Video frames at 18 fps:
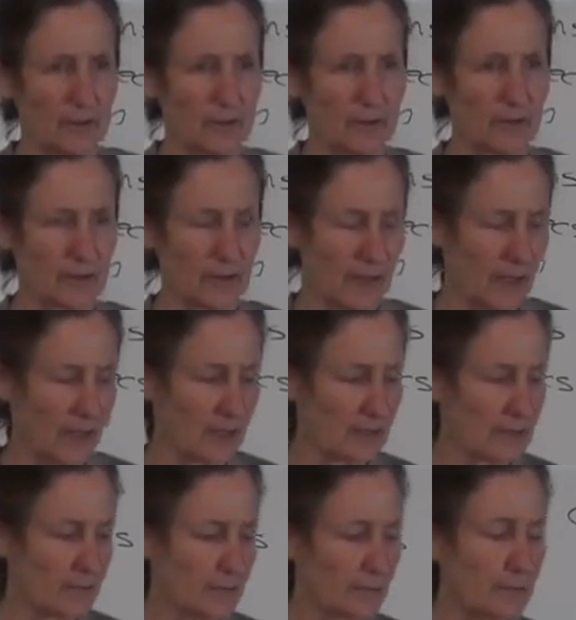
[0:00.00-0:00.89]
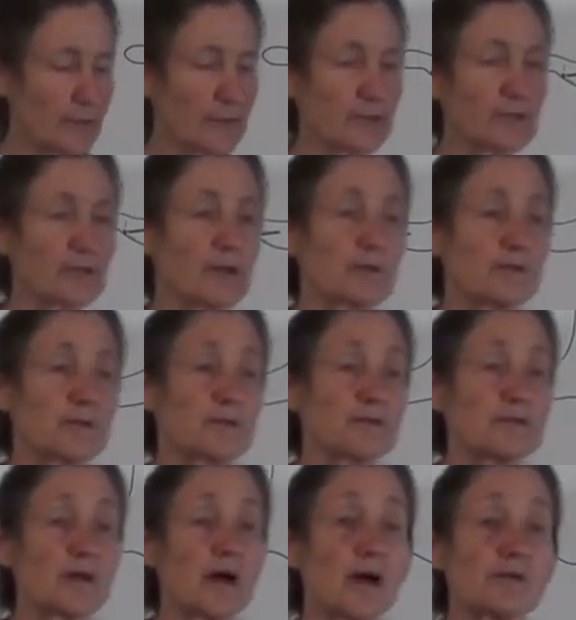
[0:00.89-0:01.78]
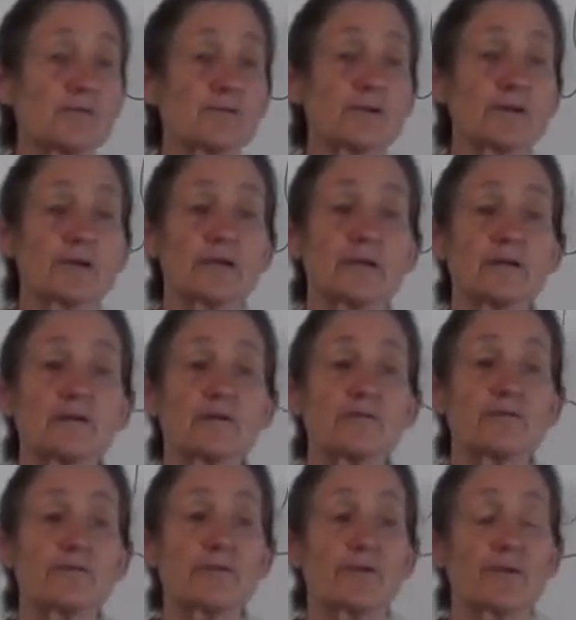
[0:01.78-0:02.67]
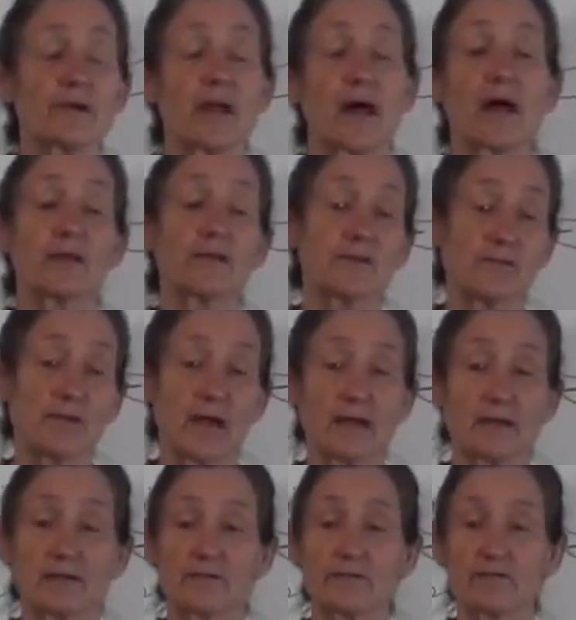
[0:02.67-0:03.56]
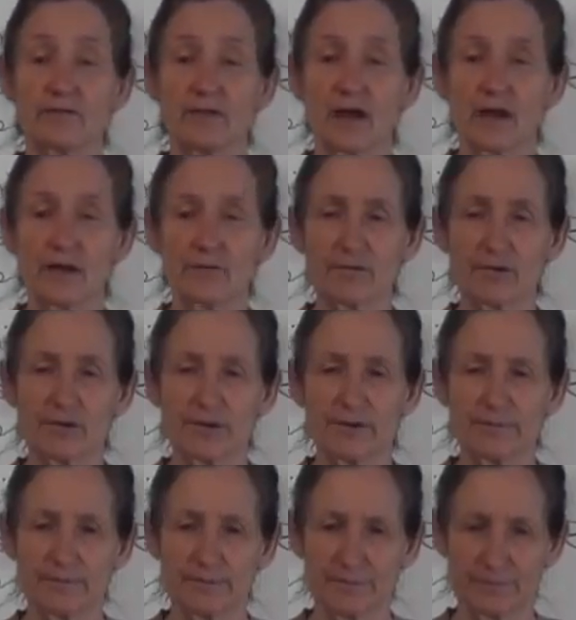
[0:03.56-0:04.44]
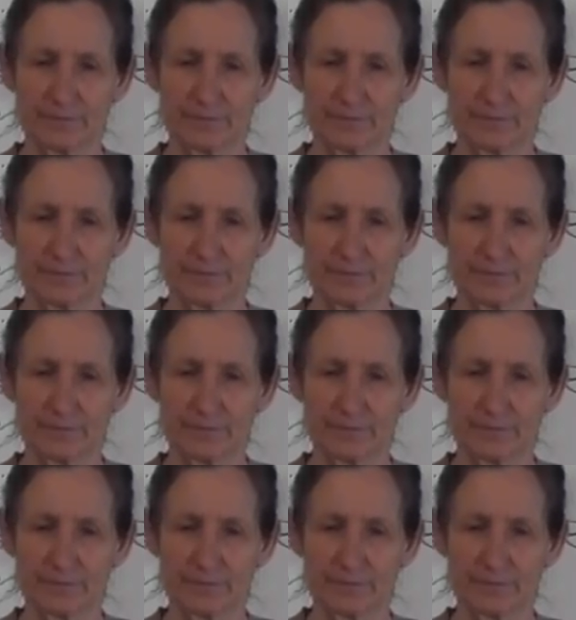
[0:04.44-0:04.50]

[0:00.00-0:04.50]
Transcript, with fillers: You can put it on the thyroid for an underactive thyroid.